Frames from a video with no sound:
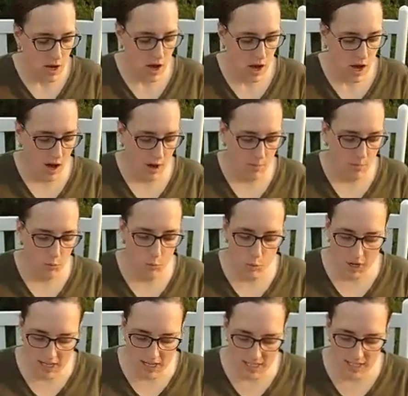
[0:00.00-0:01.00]

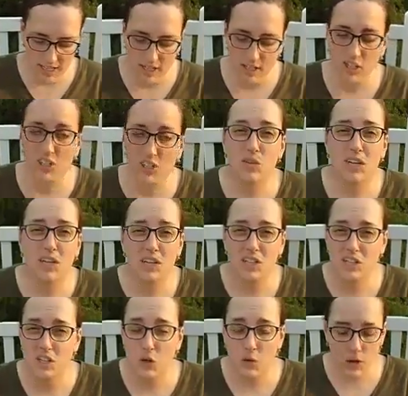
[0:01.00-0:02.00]
What I did, you
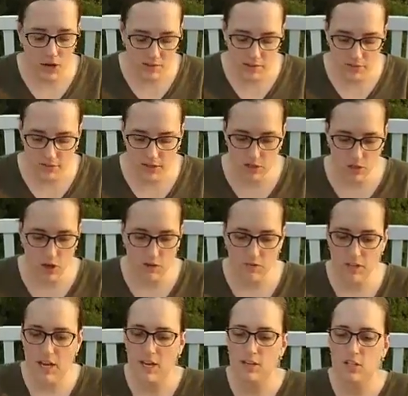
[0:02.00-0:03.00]
don't have to finish off
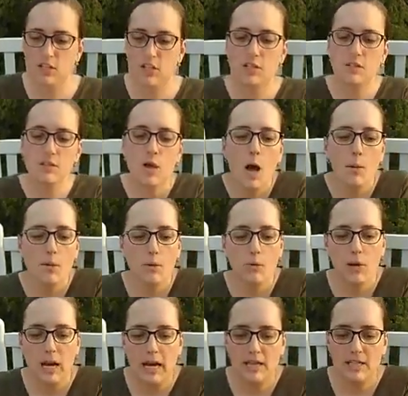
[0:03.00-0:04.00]
the edges, but
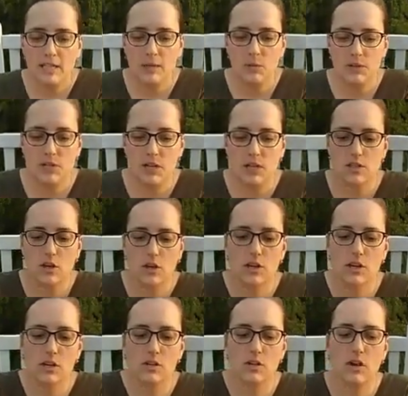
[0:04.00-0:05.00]
what I did was I
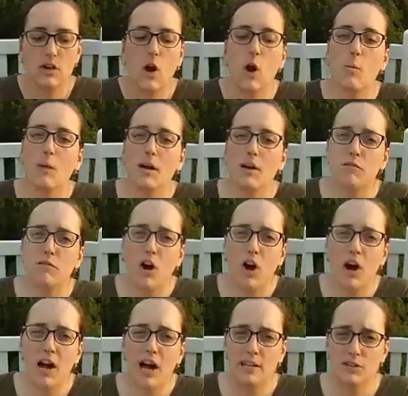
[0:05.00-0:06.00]
turned under all my
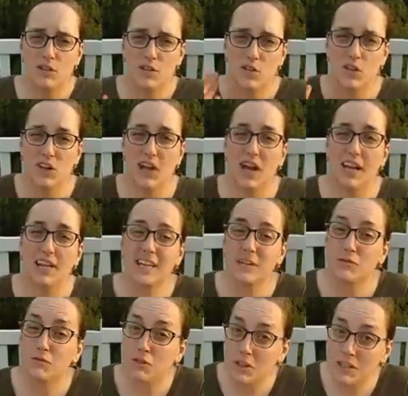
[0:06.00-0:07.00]
raw edges so that I
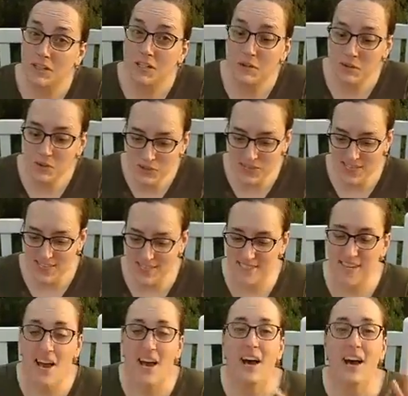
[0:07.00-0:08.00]
can reuse
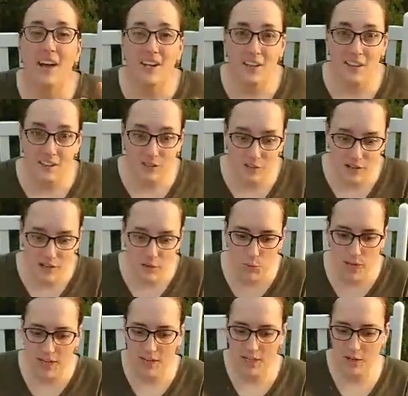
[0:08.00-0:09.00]
these. Another great
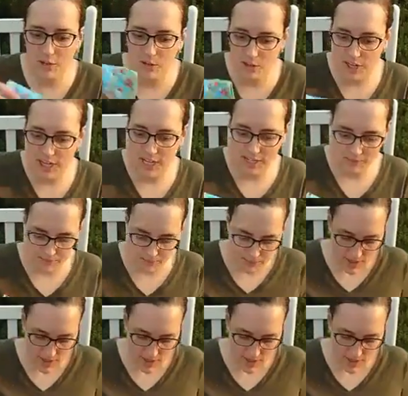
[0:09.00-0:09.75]
way to go green.